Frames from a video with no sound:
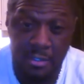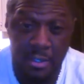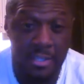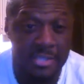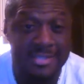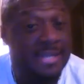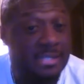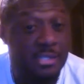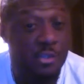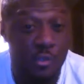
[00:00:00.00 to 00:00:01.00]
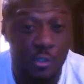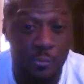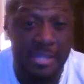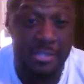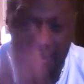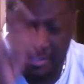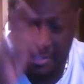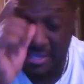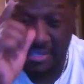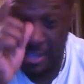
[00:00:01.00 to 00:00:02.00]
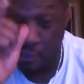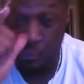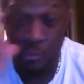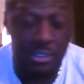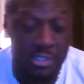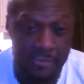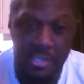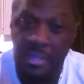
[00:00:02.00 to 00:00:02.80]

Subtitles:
It's not a disrespect to say you are Kemet.